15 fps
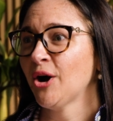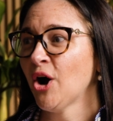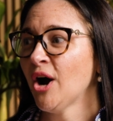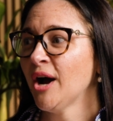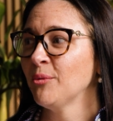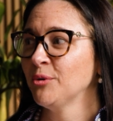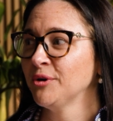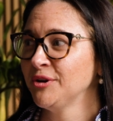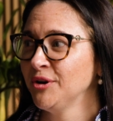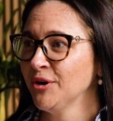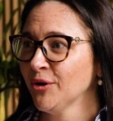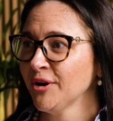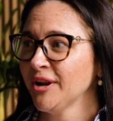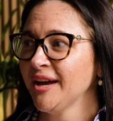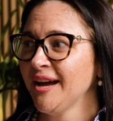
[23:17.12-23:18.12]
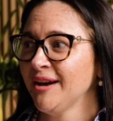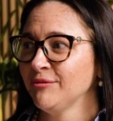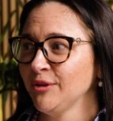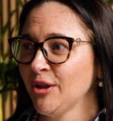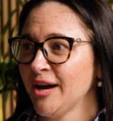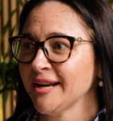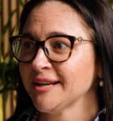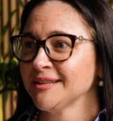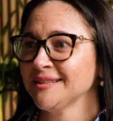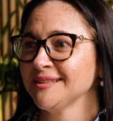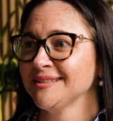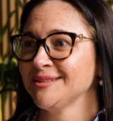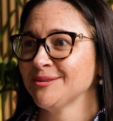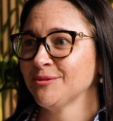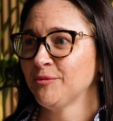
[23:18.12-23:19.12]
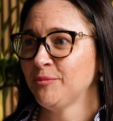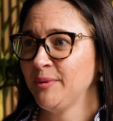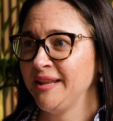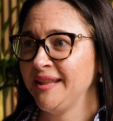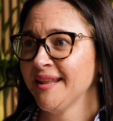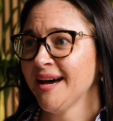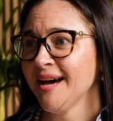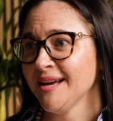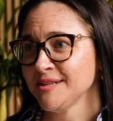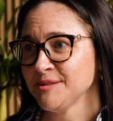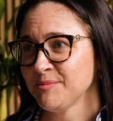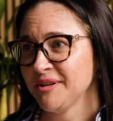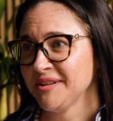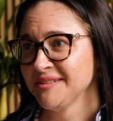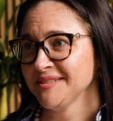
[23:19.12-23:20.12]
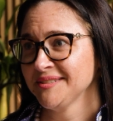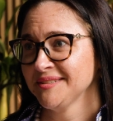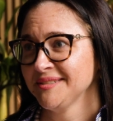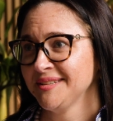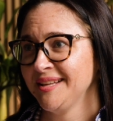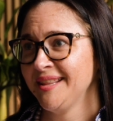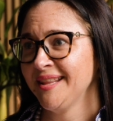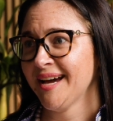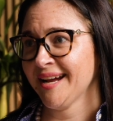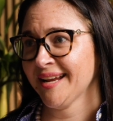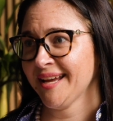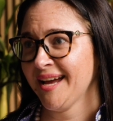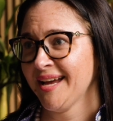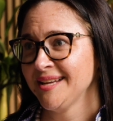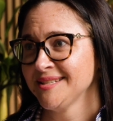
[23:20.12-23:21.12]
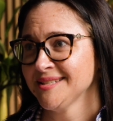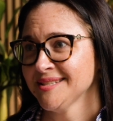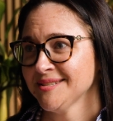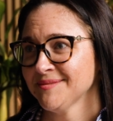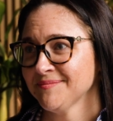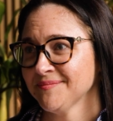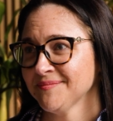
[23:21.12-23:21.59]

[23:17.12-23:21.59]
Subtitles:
I would not have liked to have been the husband in that case.